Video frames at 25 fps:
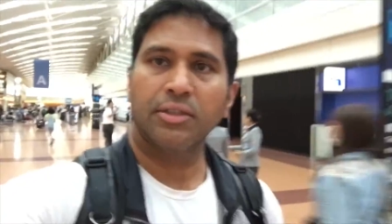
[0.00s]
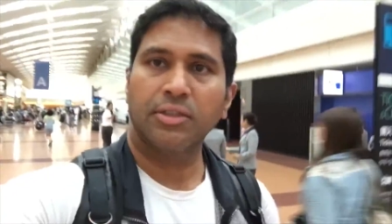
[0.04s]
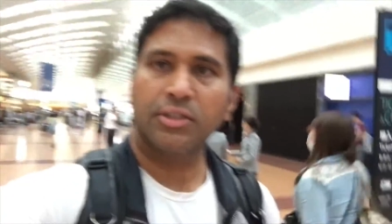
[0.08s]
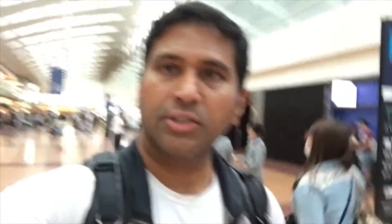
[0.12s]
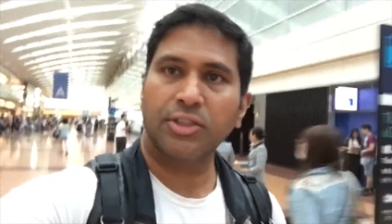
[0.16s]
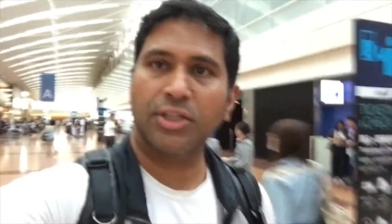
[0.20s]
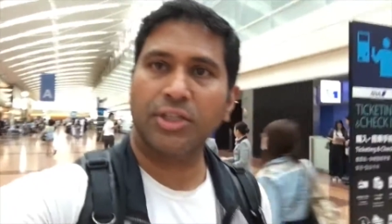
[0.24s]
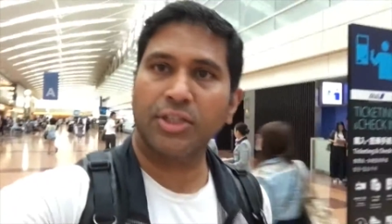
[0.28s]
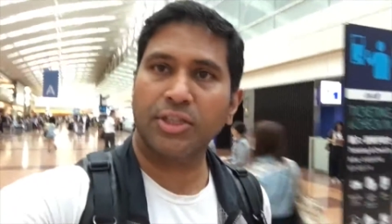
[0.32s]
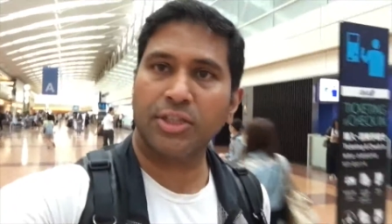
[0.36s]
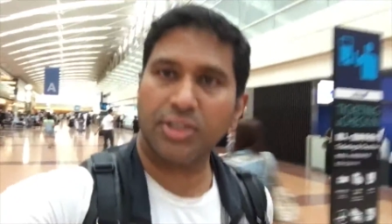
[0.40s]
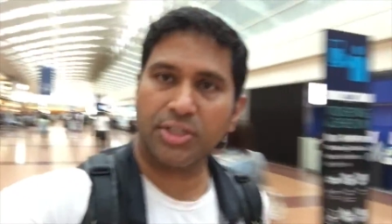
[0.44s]

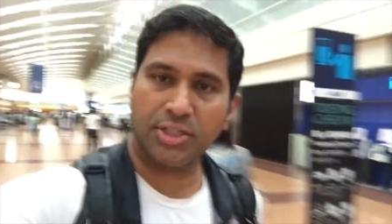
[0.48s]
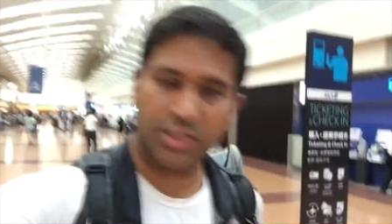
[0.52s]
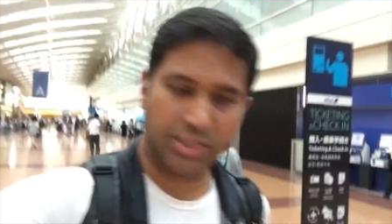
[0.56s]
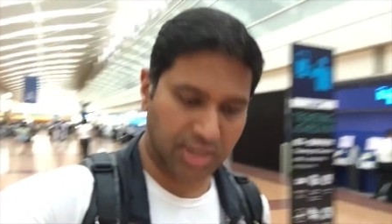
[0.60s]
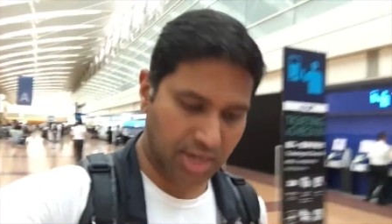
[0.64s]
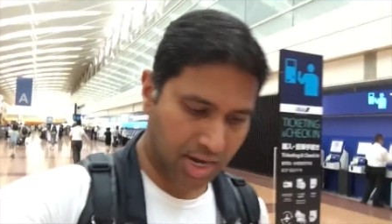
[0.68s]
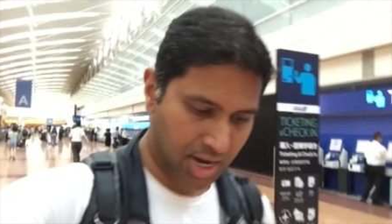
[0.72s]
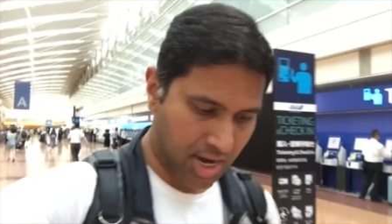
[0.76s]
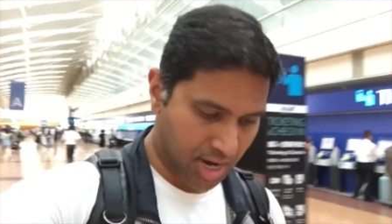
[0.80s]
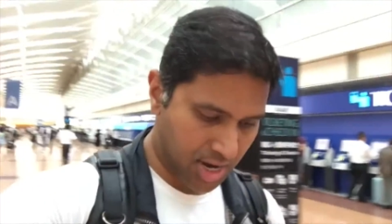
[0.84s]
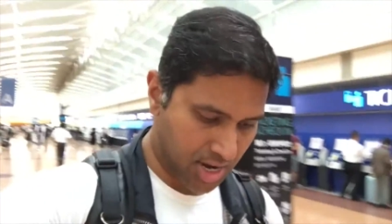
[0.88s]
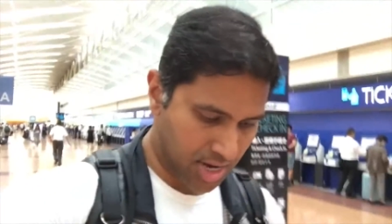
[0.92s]

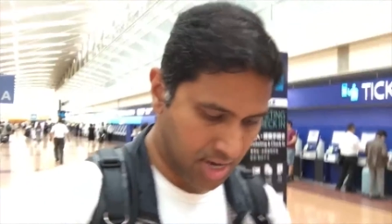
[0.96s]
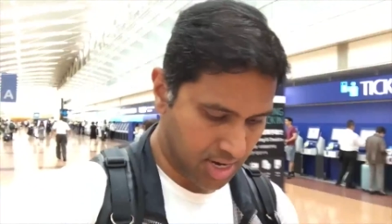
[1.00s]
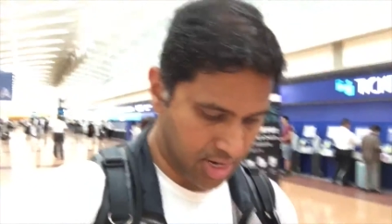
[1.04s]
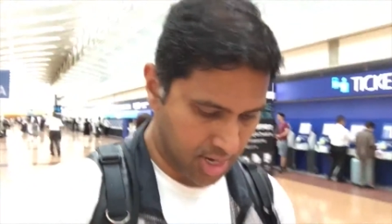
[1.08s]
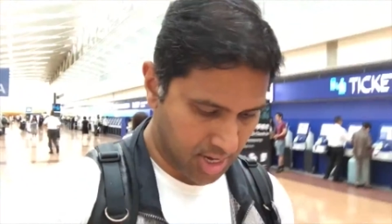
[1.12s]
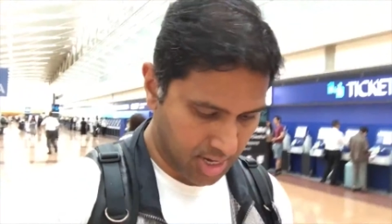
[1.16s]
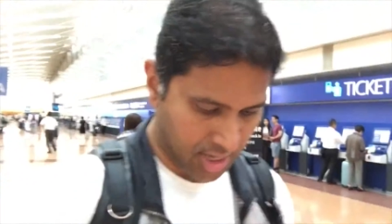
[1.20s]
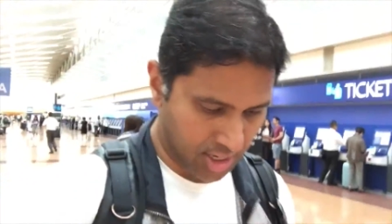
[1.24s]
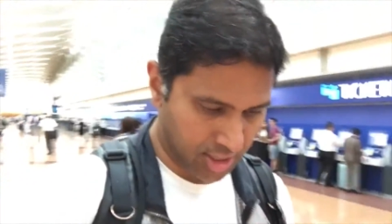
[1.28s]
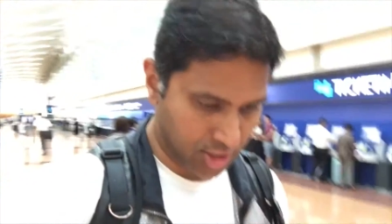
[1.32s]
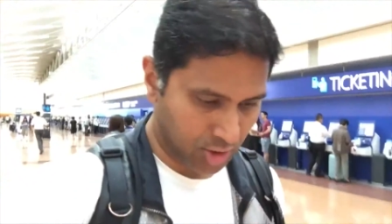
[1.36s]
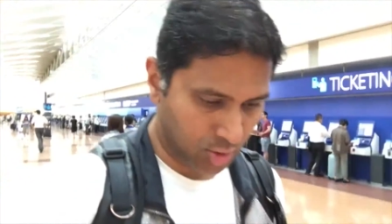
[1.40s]
Chitose
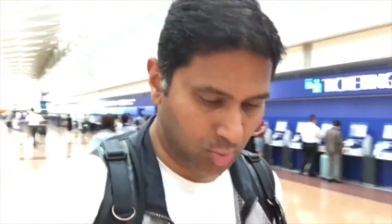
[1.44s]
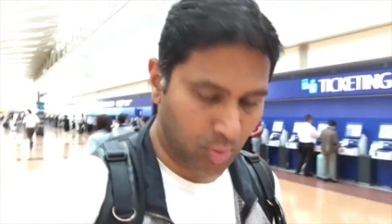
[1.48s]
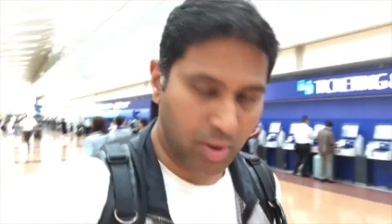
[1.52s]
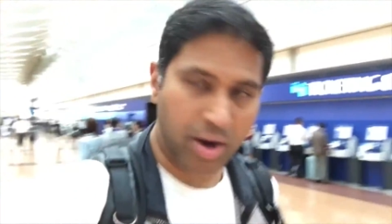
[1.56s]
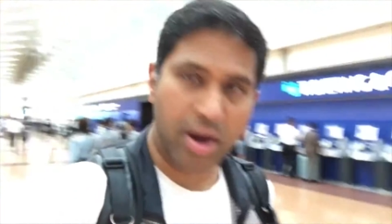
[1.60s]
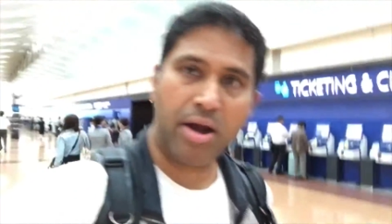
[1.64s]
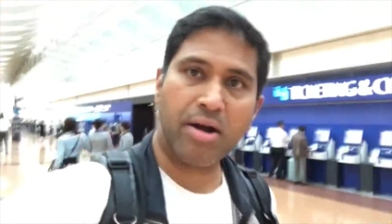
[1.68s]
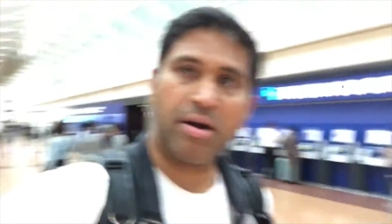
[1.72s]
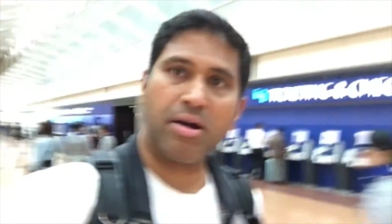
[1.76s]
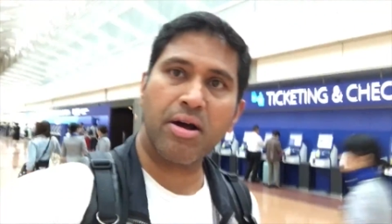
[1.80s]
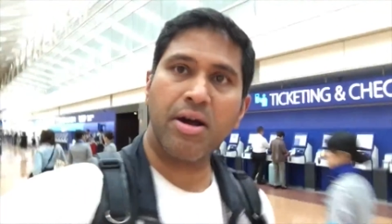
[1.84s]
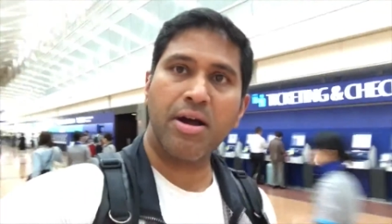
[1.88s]
is
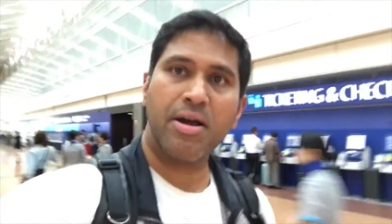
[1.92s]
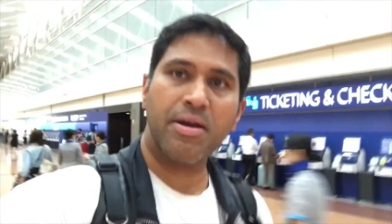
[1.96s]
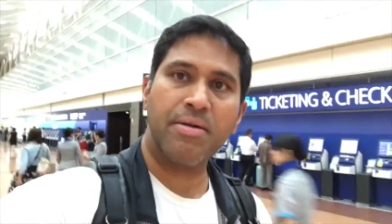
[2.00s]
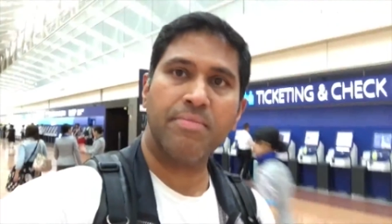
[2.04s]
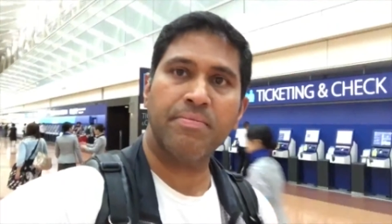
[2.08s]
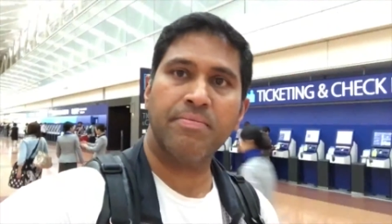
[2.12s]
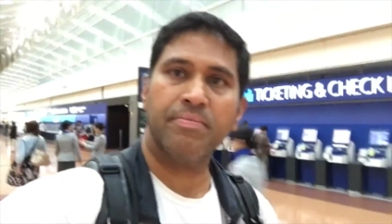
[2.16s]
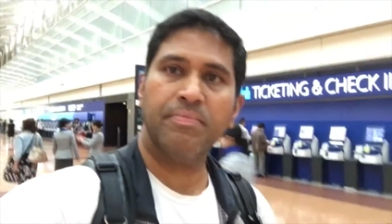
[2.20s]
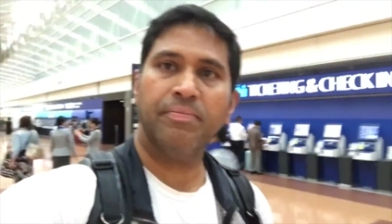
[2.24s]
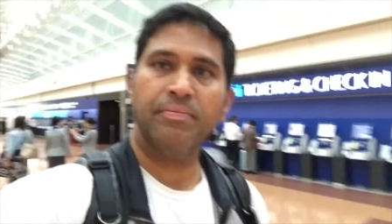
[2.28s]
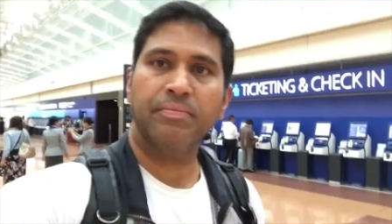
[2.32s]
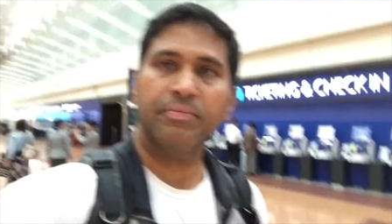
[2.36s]
where
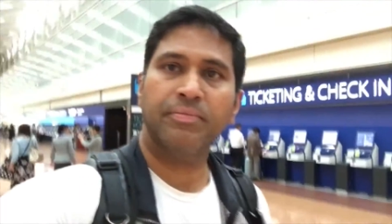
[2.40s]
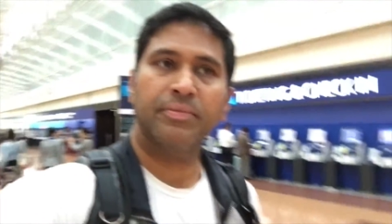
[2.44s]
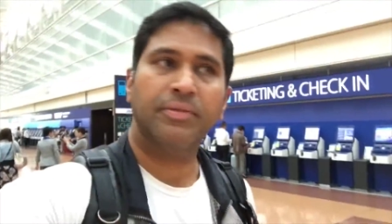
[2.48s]
I'm